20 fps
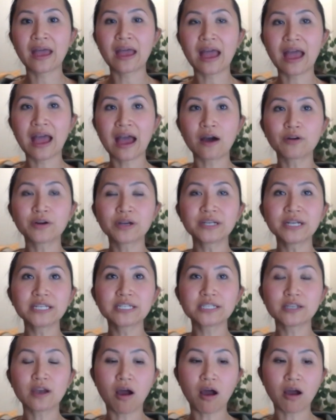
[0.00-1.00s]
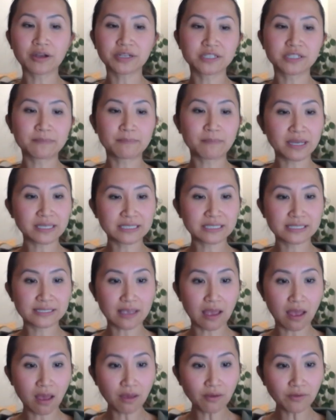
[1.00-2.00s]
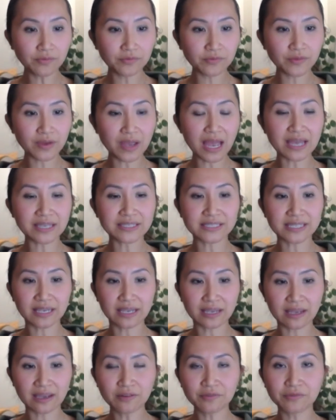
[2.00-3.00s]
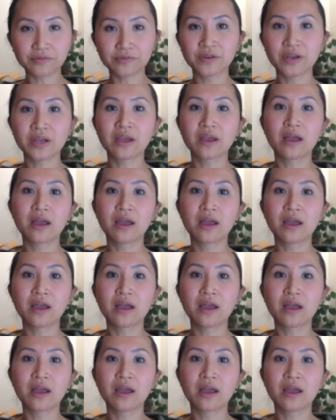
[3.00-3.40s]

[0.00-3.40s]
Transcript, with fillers: how can I talk to myself as if